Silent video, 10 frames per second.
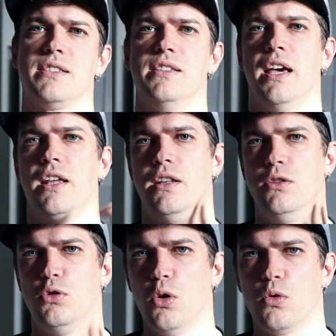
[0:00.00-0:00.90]
they
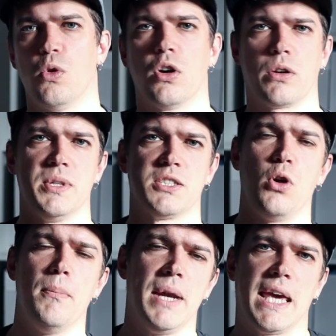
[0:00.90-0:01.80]
don't work with
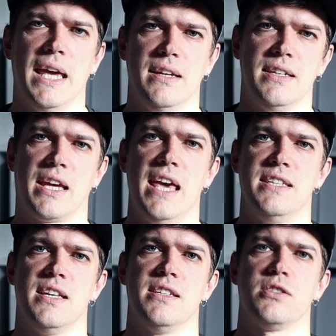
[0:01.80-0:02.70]
complicated
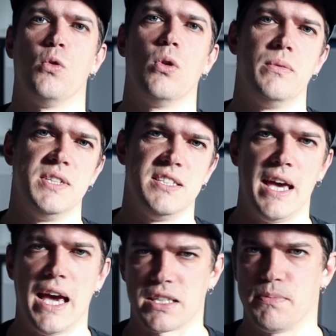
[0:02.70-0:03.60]
cases or with
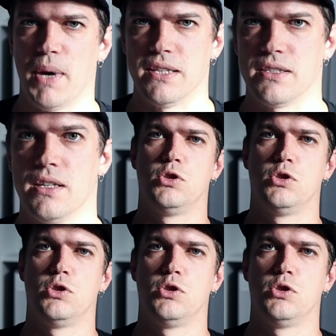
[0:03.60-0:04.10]
expats,